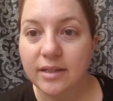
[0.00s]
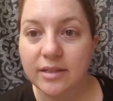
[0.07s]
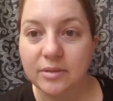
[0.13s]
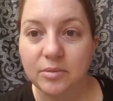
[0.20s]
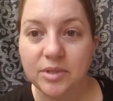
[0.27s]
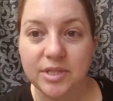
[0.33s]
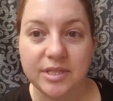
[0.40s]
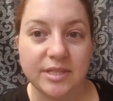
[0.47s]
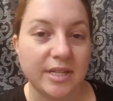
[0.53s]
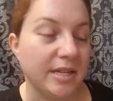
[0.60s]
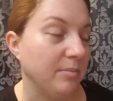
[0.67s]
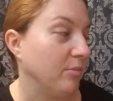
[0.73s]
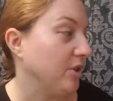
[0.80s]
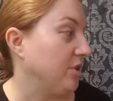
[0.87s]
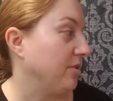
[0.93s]
which is a
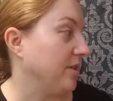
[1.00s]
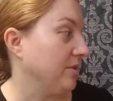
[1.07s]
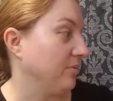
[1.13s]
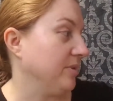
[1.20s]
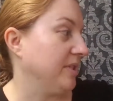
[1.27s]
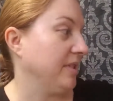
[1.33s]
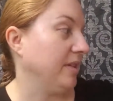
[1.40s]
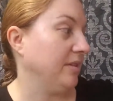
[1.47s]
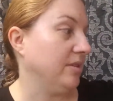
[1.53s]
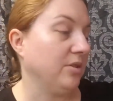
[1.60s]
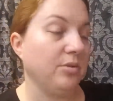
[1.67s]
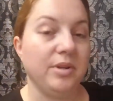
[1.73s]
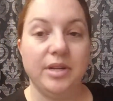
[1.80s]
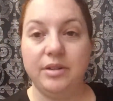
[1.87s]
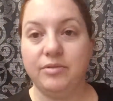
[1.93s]
moisturizer with
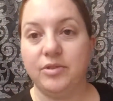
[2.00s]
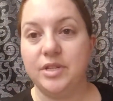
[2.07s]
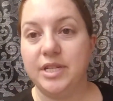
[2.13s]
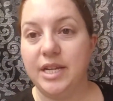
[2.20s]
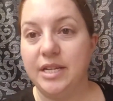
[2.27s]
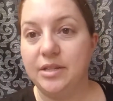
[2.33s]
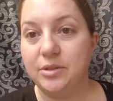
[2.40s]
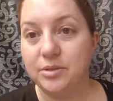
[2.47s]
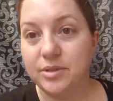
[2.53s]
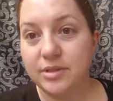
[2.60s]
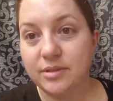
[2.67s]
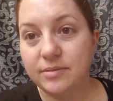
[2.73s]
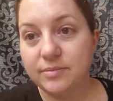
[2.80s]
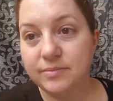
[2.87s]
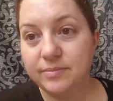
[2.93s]
sunscreen for day use.
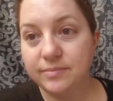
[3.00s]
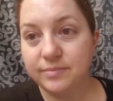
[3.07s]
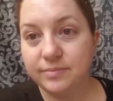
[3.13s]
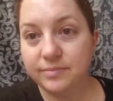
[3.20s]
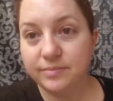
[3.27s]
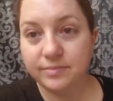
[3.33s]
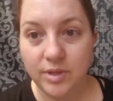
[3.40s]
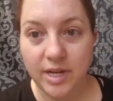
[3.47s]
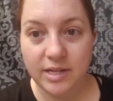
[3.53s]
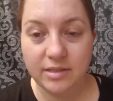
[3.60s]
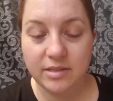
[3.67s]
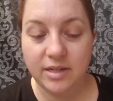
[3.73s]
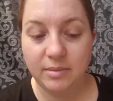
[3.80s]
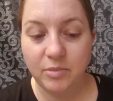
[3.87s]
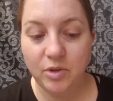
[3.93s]

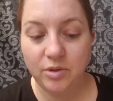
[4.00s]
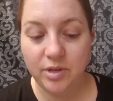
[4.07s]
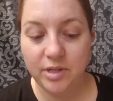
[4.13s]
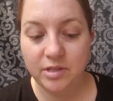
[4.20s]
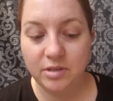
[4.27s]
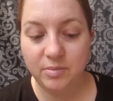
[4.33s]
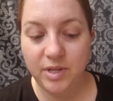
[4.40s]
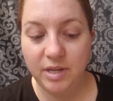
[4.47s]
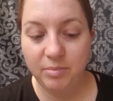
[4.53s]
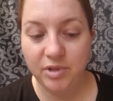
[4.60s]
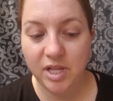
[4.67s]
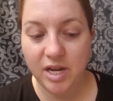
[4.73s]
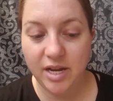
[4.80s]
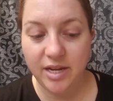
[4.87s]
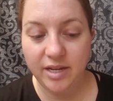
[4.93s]
Next, I'm going to be
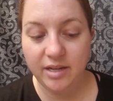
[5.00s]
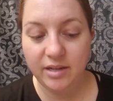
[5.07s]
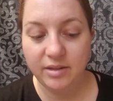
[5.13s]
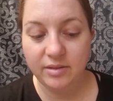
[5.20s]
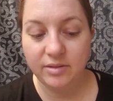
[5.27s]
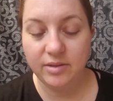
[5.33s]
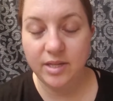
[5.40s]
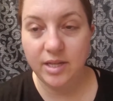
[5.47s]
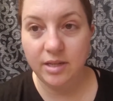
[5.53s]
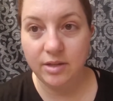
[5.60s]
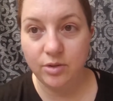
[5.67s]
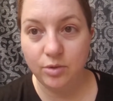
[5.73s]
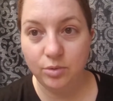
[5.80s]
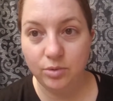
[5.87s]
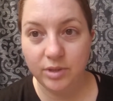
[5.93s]
applying the
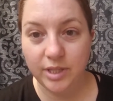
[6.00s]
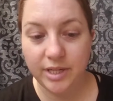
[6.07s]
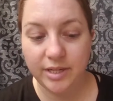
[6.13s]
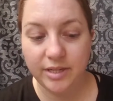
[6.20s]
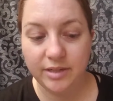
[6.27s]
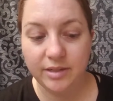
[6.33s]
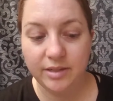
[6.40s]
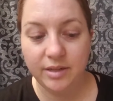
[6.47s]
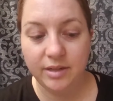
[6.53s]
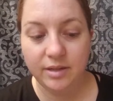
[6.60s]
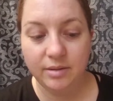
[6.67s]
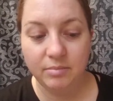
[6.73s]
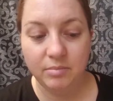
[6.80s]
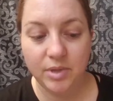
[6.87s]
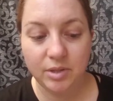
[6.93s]
Coola
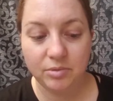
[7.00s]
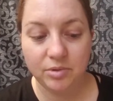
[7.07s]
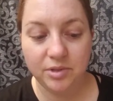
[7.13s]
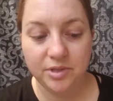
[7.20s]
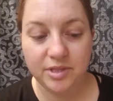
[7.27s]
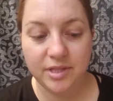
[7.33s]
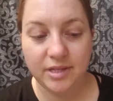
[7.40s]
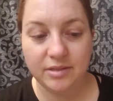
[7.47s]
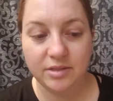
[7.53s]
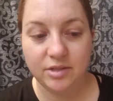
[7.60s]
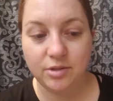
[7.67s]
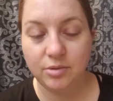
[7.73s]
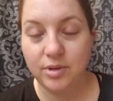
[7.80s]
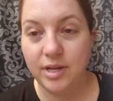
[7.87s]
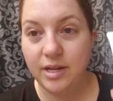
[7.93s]
Mineral
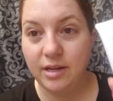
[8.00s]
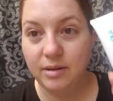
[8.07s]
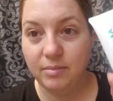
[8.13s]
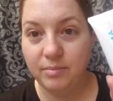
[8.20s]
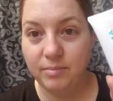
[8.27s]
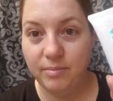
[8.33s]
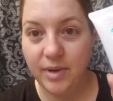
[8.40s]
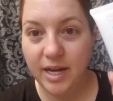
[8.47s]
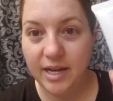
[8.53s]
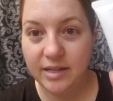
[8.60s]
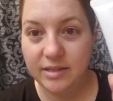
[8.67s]
Sunscreen Matte